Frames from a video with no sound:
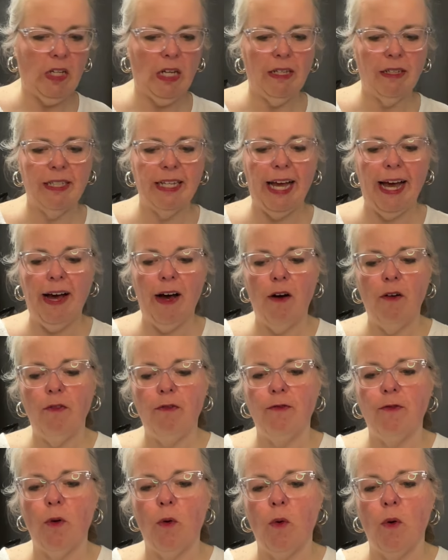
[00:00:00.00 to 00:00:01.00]
Now
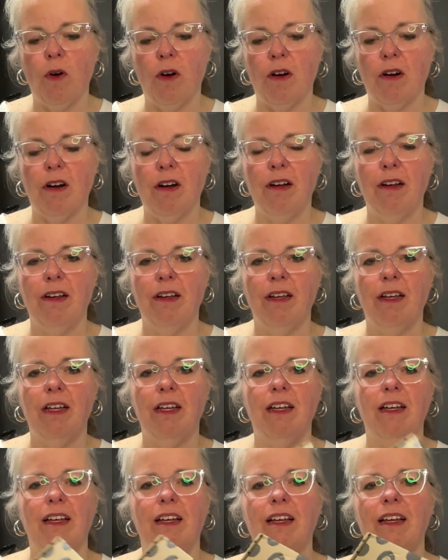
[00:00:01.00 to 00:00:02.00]
for,
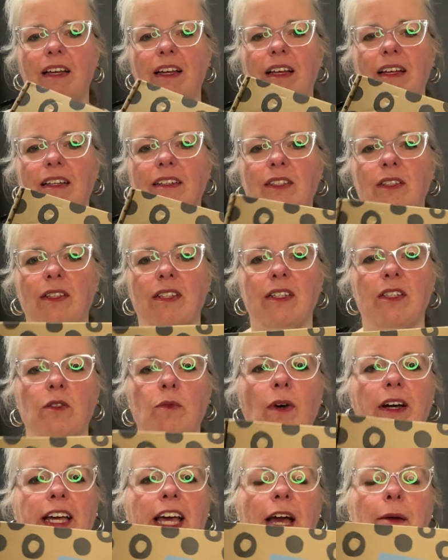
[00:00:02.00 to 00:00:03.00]
so this is
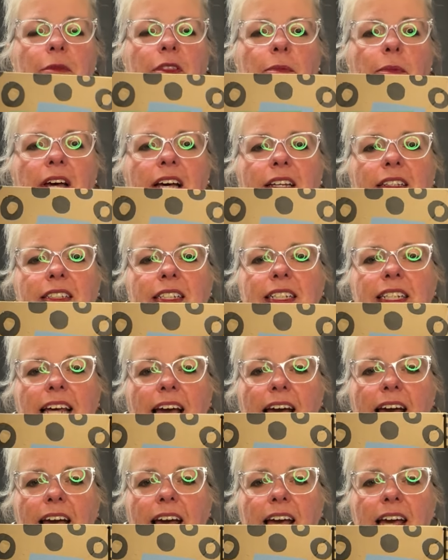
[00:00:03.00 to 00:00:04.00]
what came in the mail
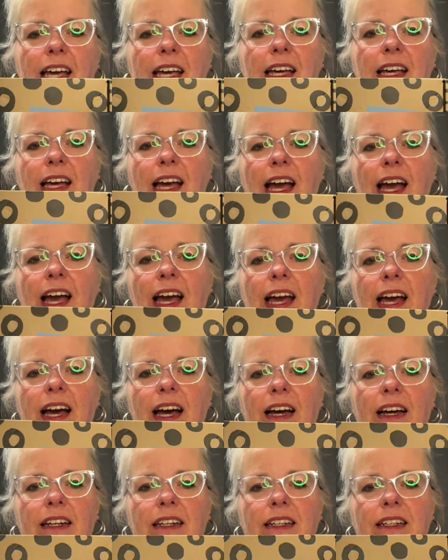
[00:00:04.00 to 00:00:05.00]
today
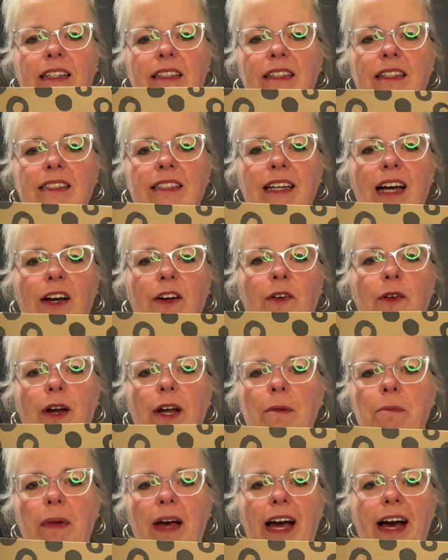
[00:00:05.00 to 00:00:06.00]
and it's got
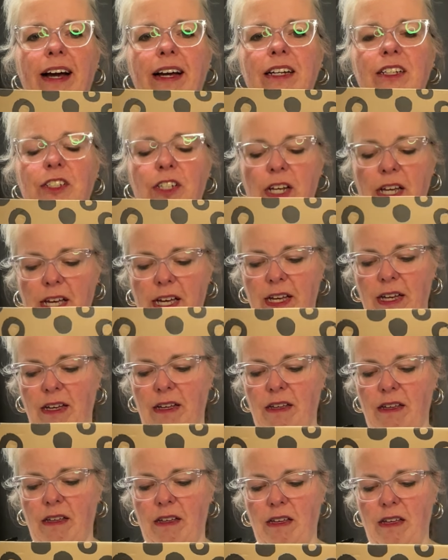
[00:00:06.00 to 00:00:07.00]
great packaging
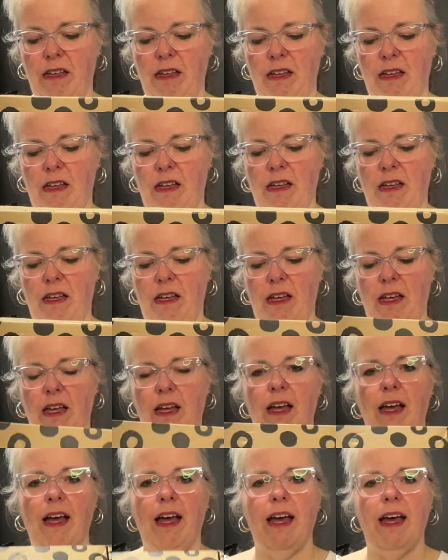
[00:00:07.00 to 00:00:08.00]

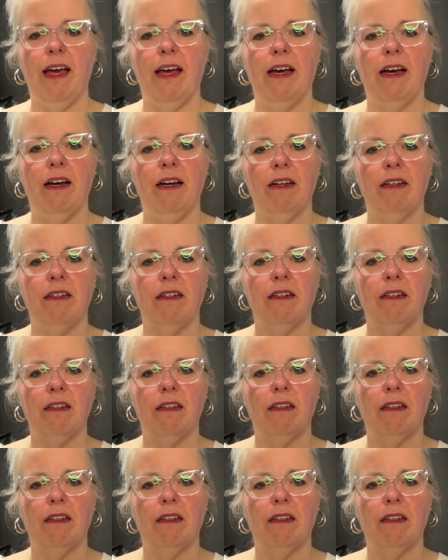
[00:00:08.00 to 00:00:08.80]
and